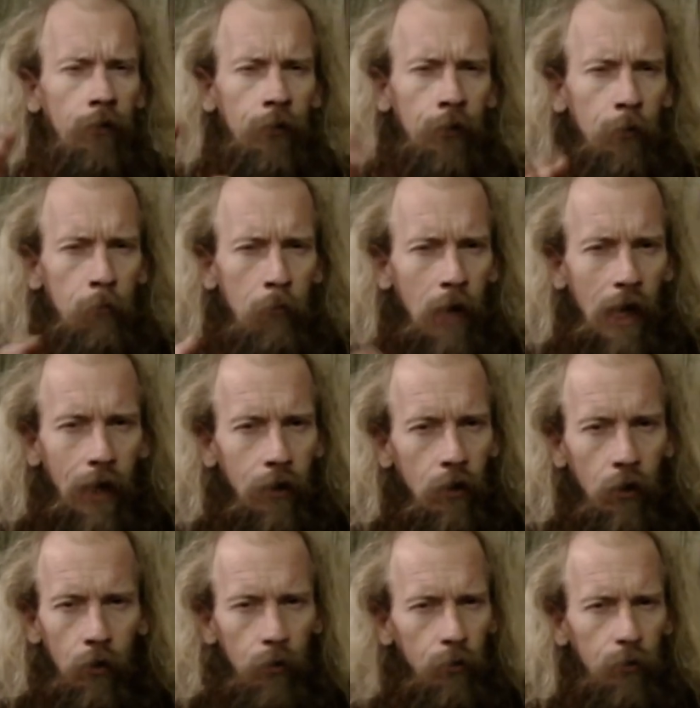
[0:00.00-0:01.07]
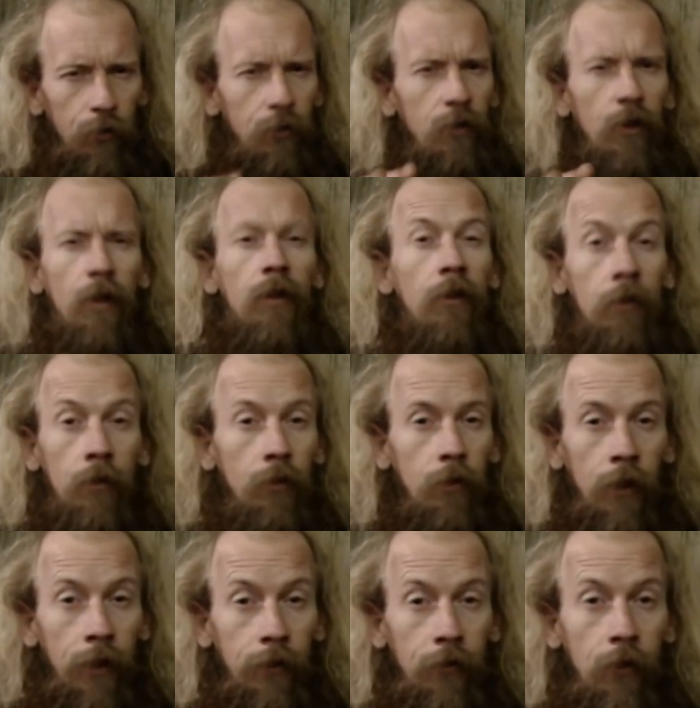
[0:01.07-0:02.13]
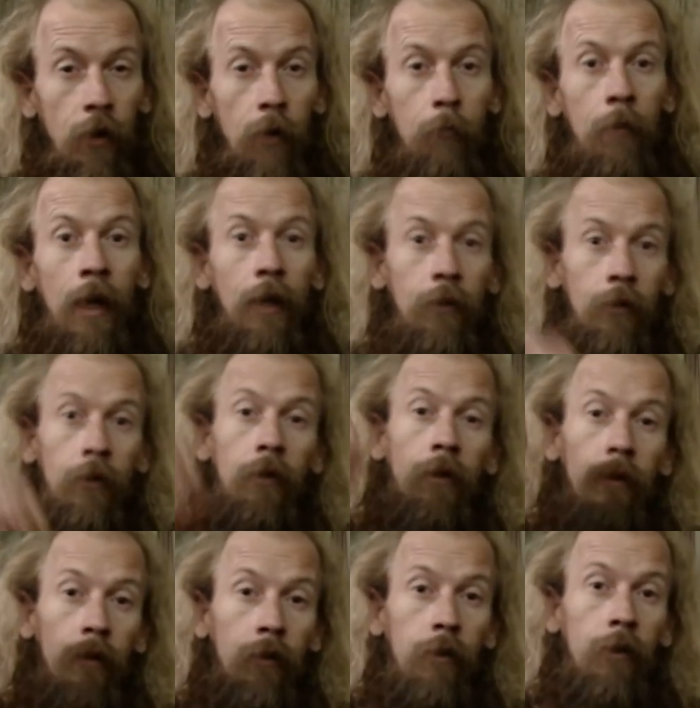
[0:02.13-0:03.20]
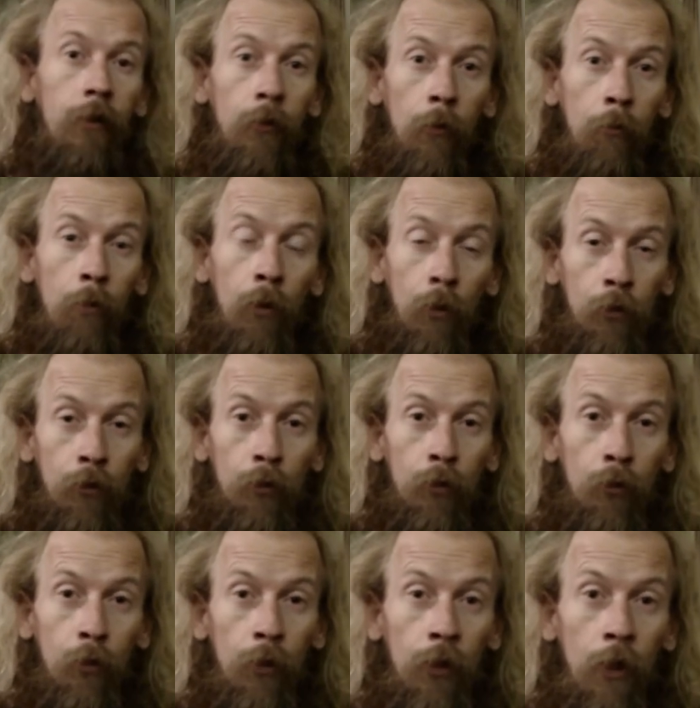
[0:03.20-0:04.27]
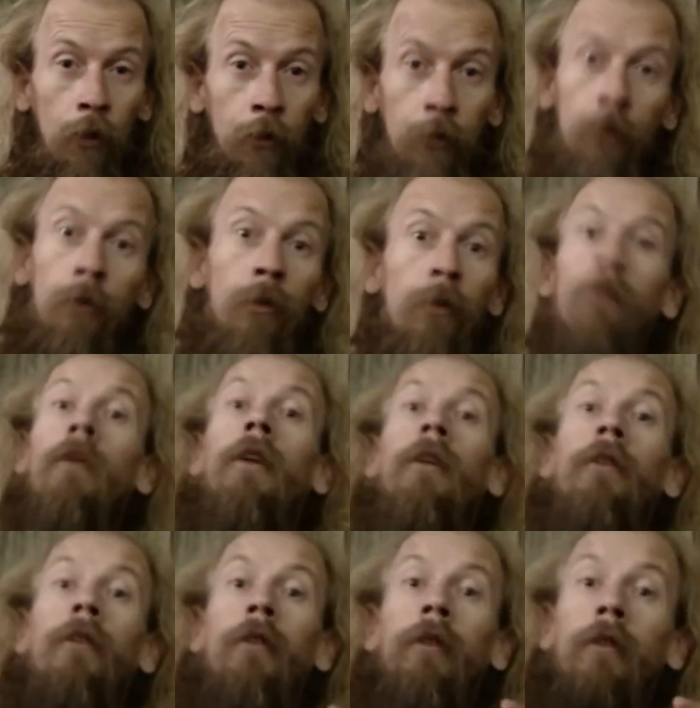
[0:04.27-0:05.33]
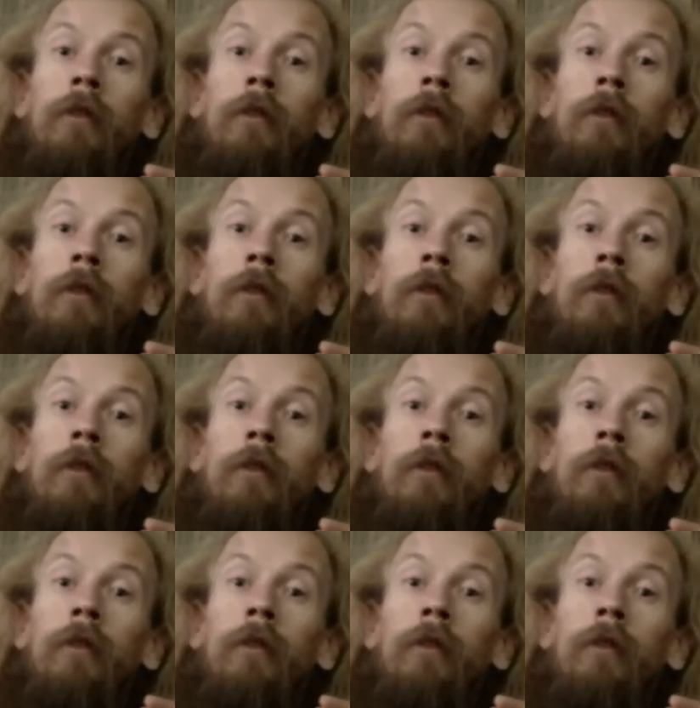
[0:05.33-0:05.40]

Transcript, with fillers: in black holes ain't dark matter. It's a portal to another universe.